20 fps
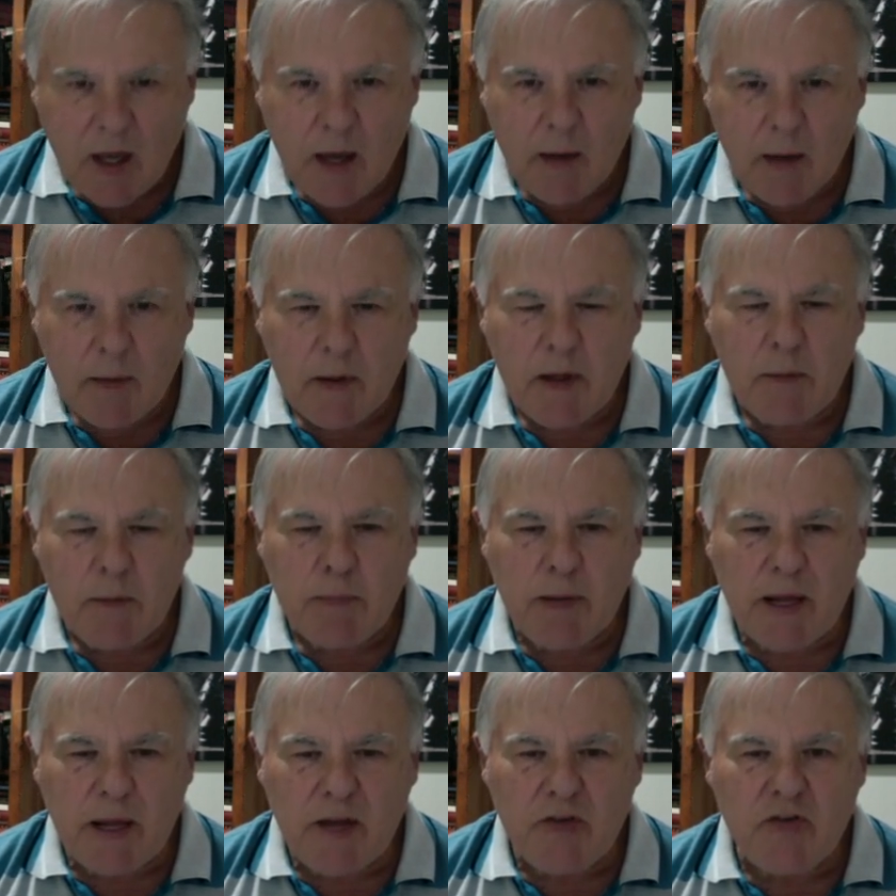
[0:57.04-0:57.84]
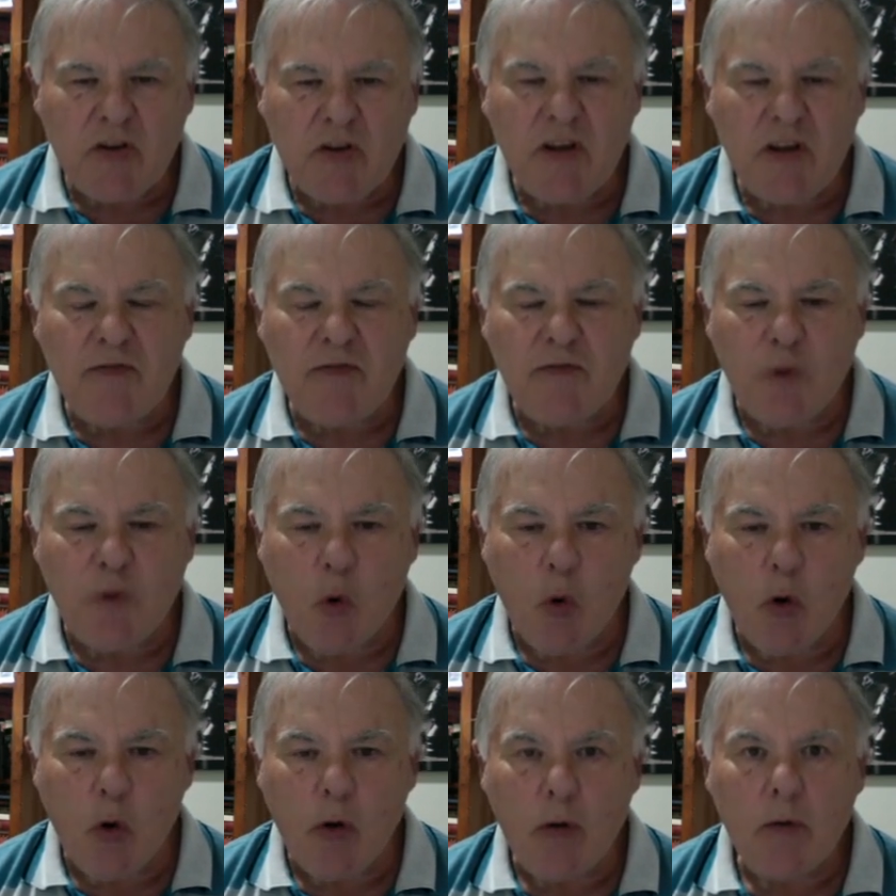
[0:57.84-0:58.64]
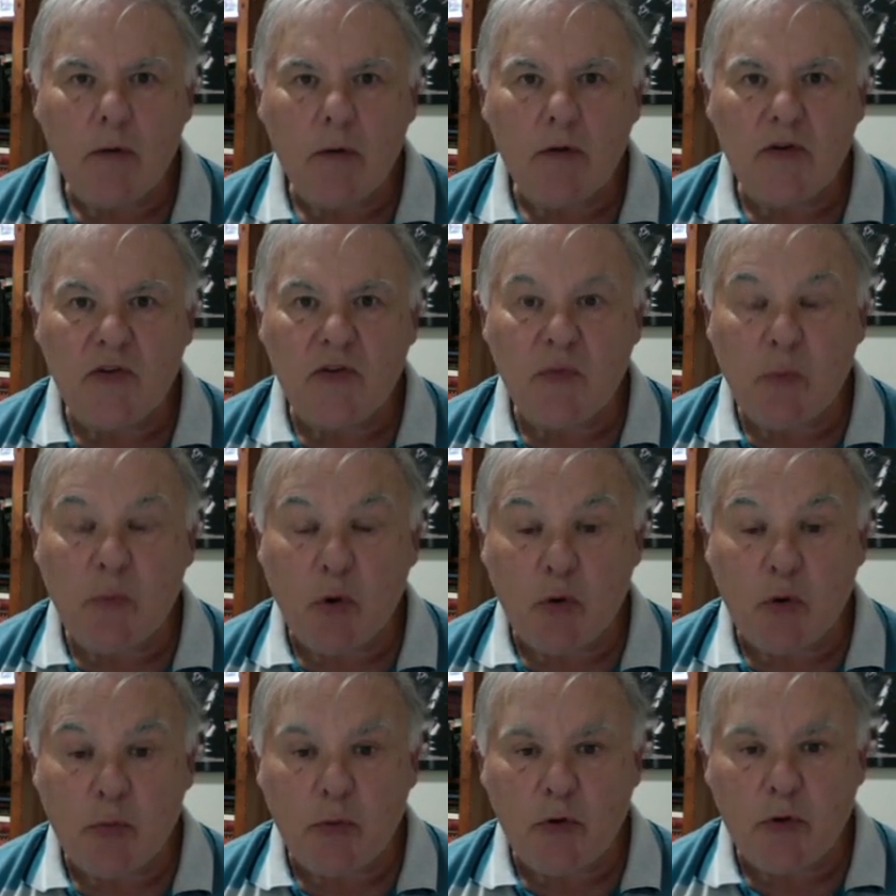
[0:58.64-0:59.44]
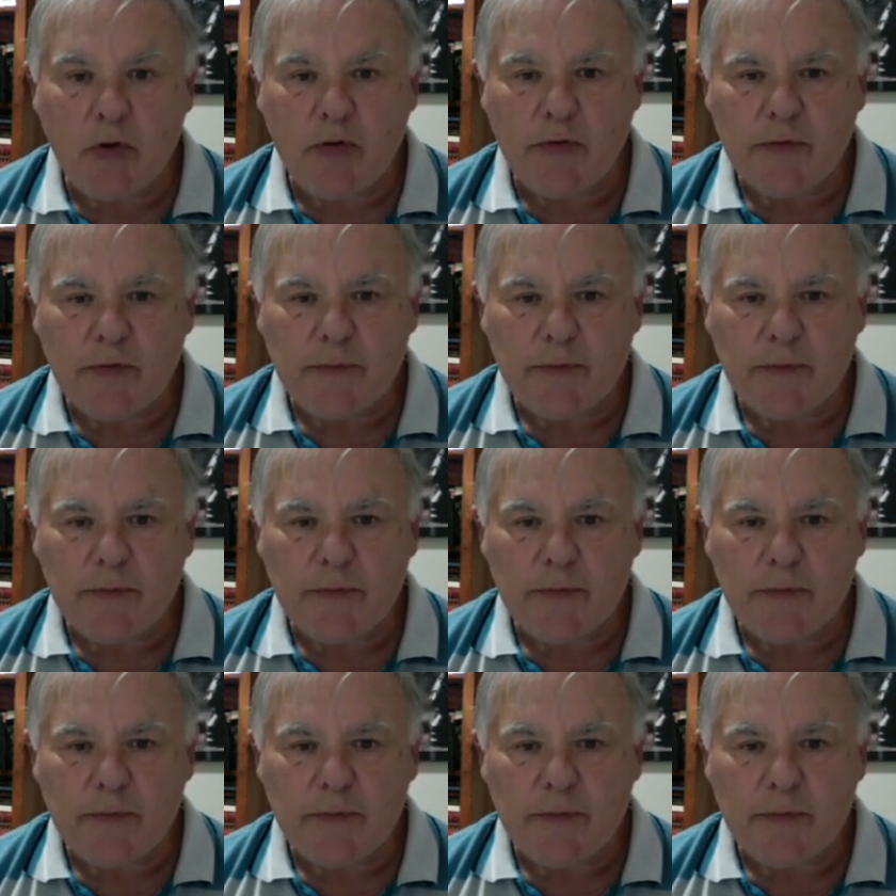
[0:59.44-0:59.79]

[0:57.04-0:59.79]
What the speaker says: He played d4, it's a book move.